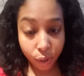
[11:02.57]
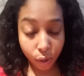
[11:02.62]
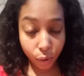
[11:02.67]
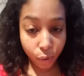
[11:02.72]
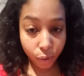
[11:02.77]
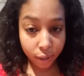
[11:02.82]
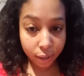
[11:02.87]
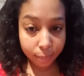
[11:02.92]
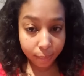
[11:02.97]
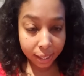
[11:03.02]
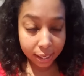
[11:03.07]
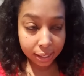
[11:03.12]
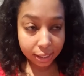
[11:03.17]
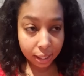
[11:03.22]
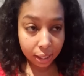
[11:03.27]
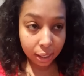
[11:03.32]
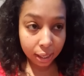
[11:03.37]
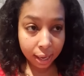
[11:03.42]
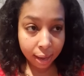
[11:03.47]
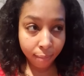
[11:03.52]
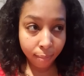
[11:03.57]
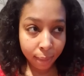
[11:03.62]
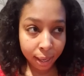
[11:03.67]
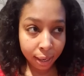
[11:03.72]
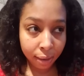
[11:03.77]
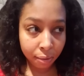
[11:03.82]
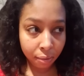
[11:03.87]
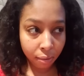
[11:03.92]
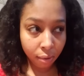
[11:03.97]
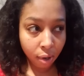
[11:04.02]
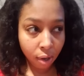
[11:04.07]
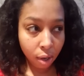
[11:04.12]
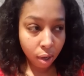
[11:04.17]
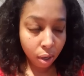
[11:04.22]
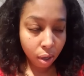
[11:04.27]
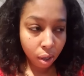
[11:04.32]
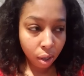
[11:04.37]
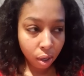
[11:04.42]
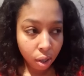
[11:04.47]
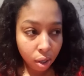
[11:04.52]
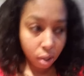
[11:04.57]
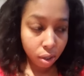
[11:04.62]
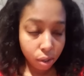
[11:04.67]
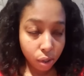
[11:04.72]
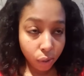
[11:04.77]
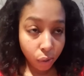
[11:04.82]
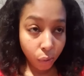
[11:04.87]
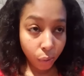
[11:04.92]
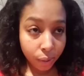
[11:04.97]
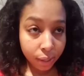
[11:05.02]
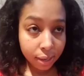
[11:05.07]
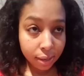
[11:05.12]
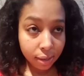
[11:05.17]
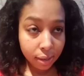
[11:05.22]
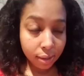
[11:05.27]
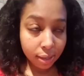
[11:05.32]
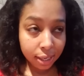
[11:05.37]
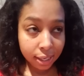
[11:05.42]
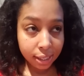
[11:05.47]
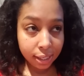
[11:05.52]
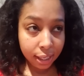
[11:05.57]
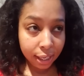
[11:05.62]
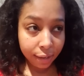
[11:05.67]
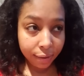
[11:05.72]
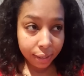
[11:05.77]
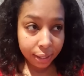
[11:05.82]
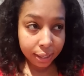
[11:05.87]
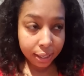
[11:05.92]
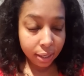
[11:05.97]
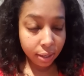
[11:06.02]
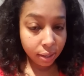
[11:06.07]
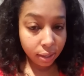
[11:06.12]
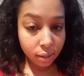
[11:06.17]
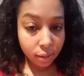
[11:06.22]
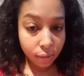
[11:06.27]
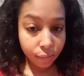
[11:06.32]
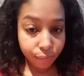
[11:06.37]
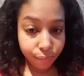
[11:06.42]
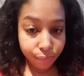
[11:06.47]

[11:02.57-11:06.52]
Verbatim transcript: to court, basically. I've been to court this year at least